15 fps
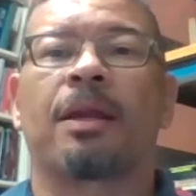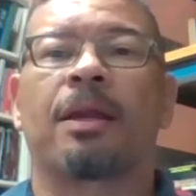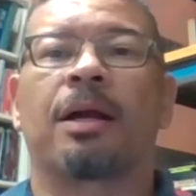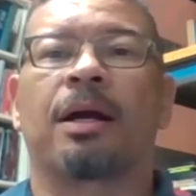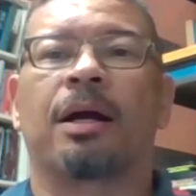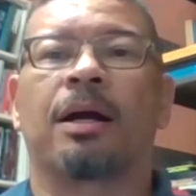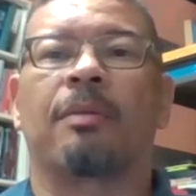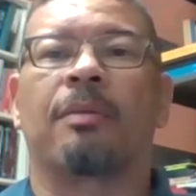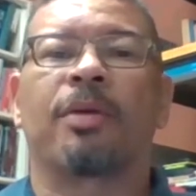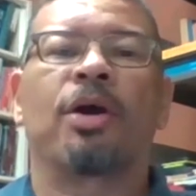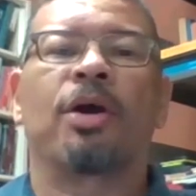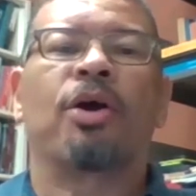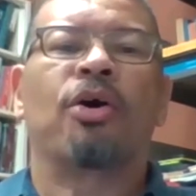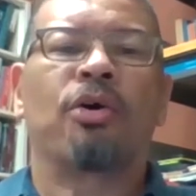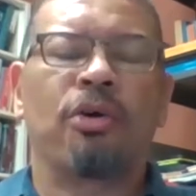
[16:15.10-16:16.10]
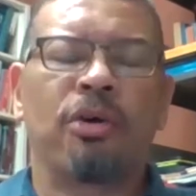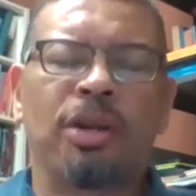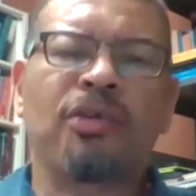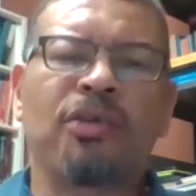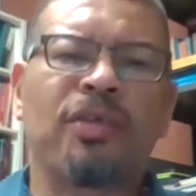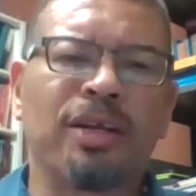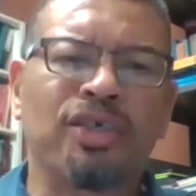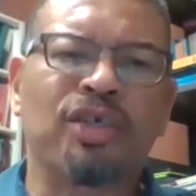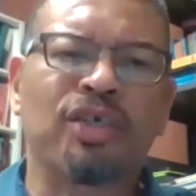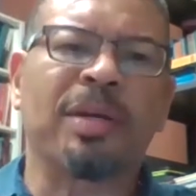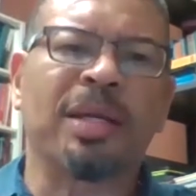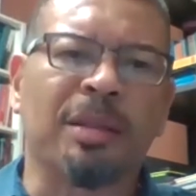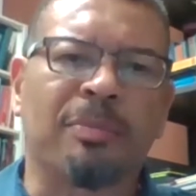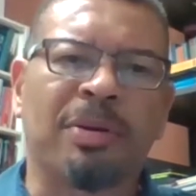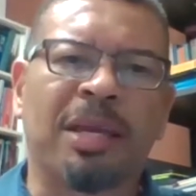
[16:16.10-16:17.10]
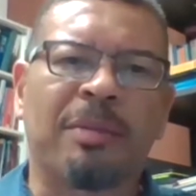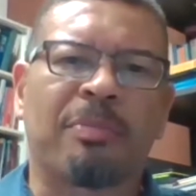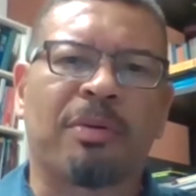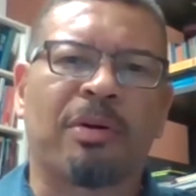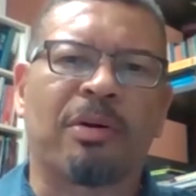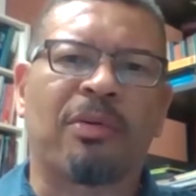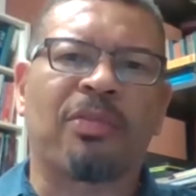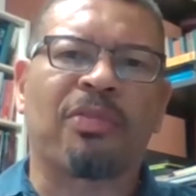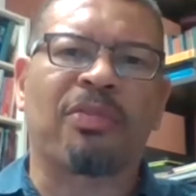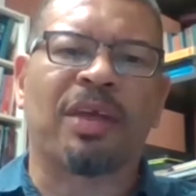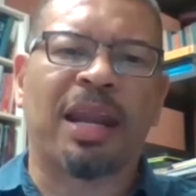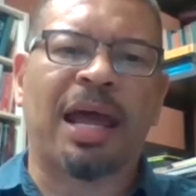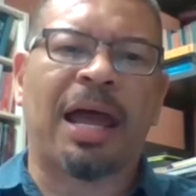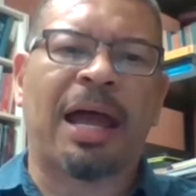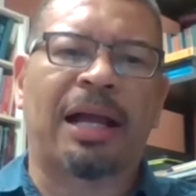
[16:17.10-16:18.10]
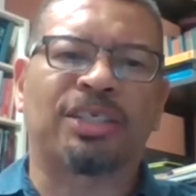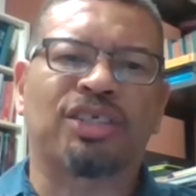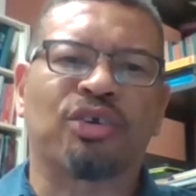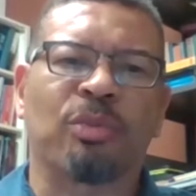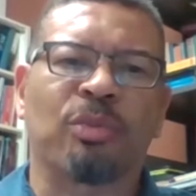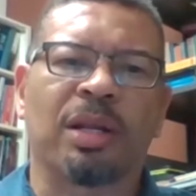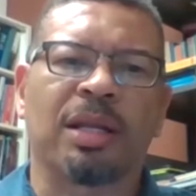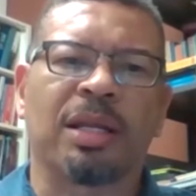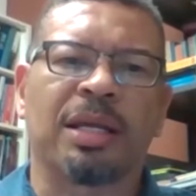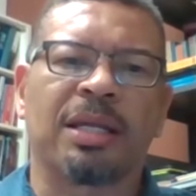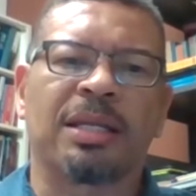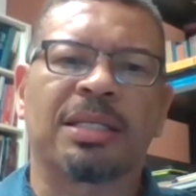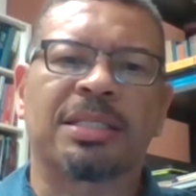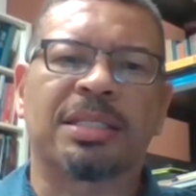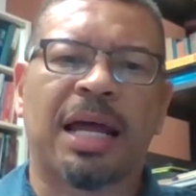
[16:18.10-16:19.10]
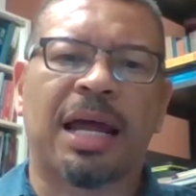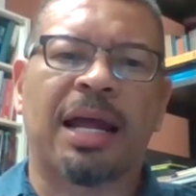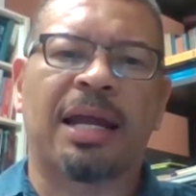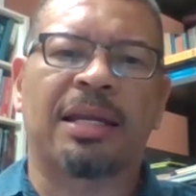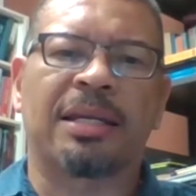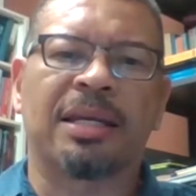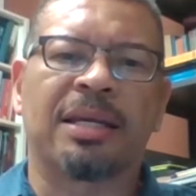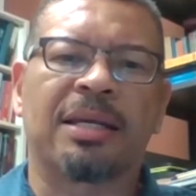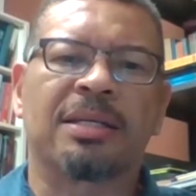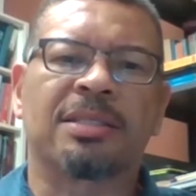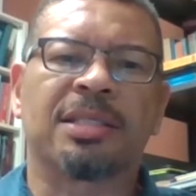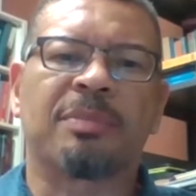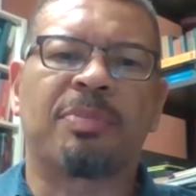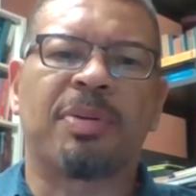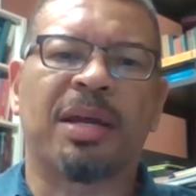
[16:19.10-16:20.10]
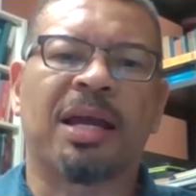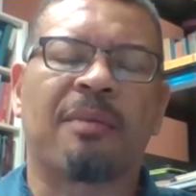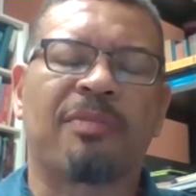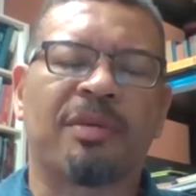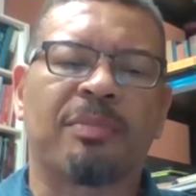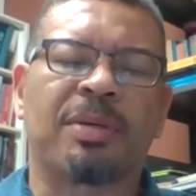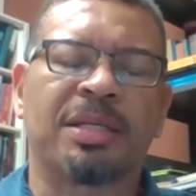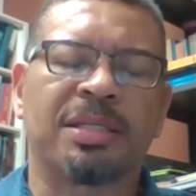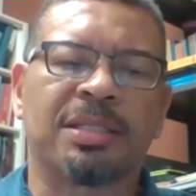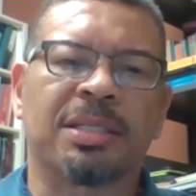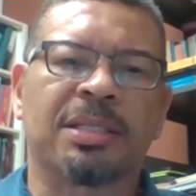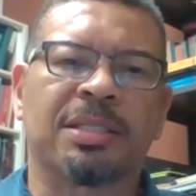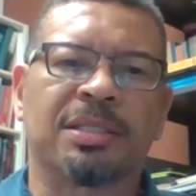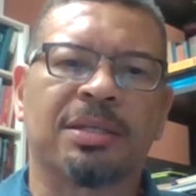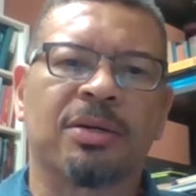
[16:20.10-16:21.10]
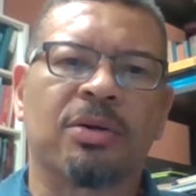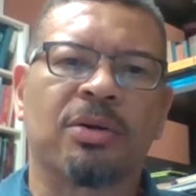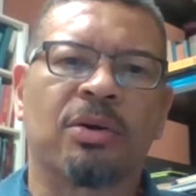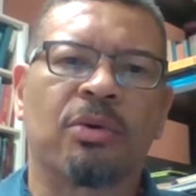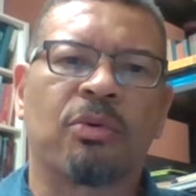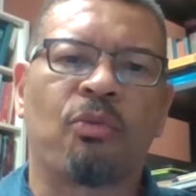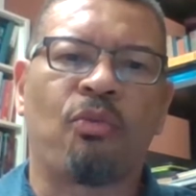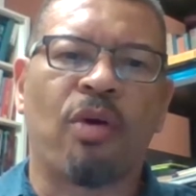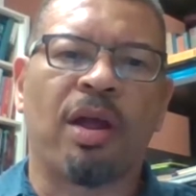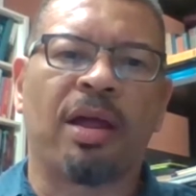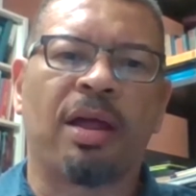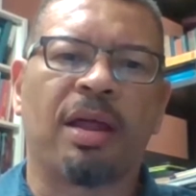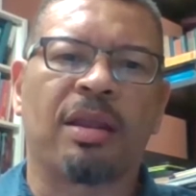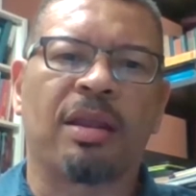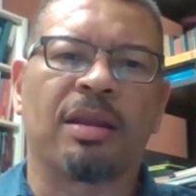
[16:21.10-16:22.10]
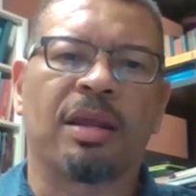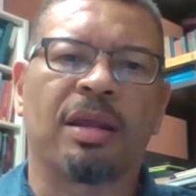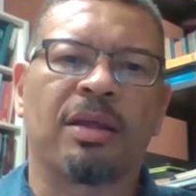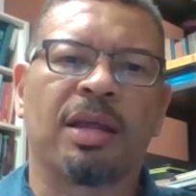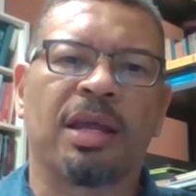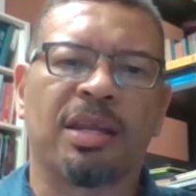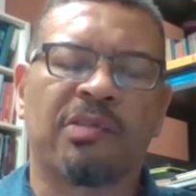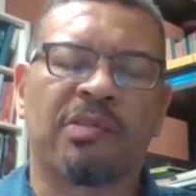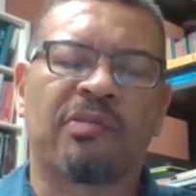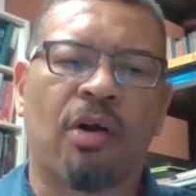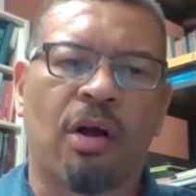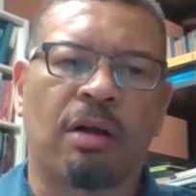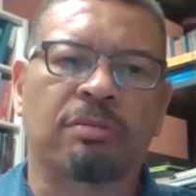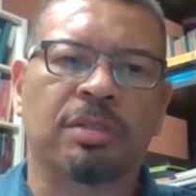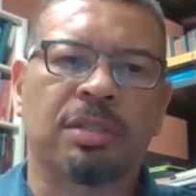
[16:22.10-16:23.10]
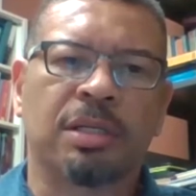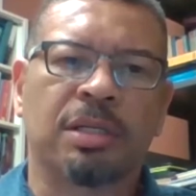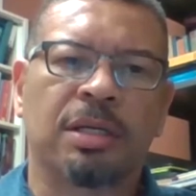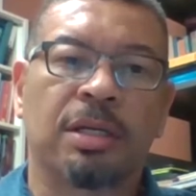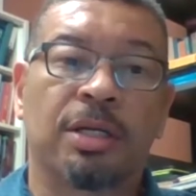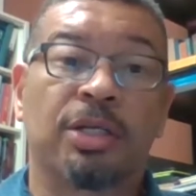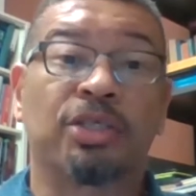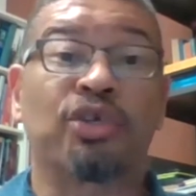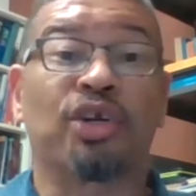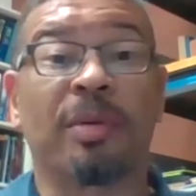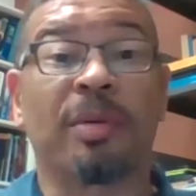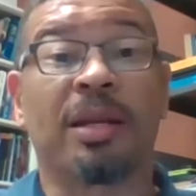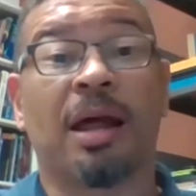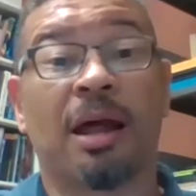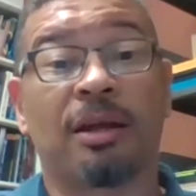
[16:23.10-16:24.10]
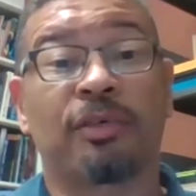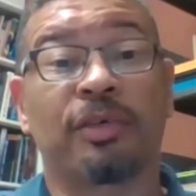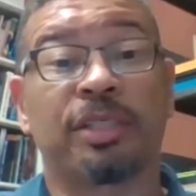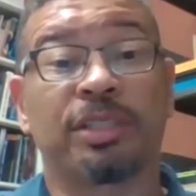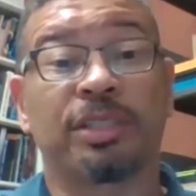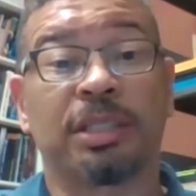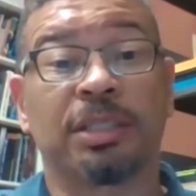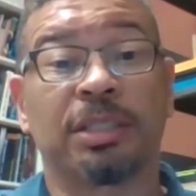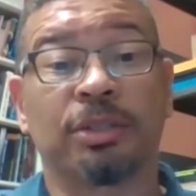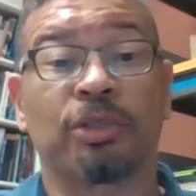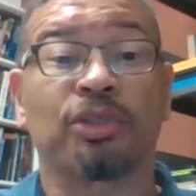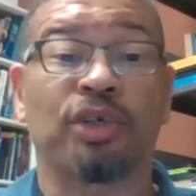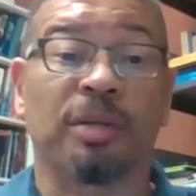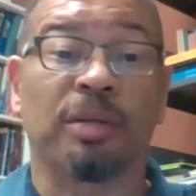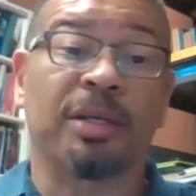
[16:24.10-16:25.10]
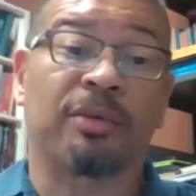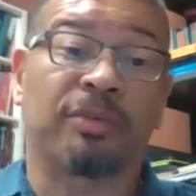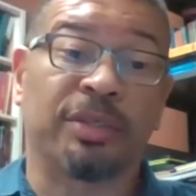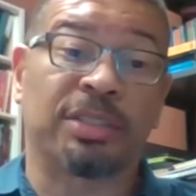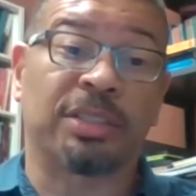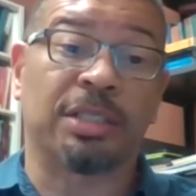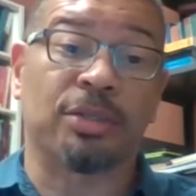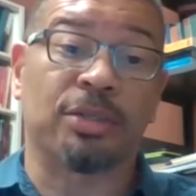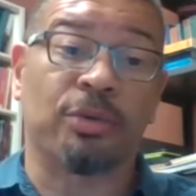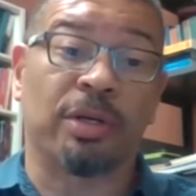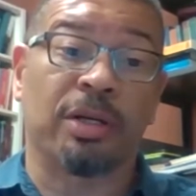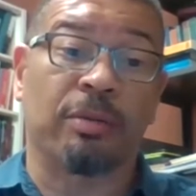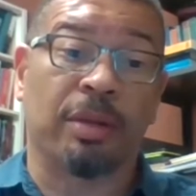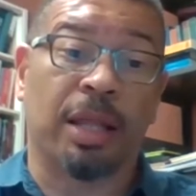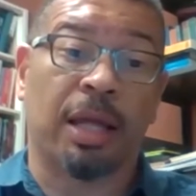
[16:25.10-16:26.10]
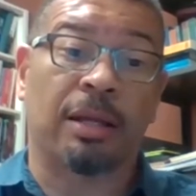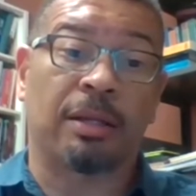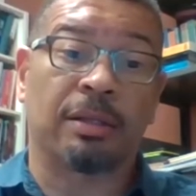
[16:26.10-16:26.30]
who do you think should be the people that actually decide to pick up the pieces when it devolves? Should it be non-Christians, or should it be Christians who are doing that?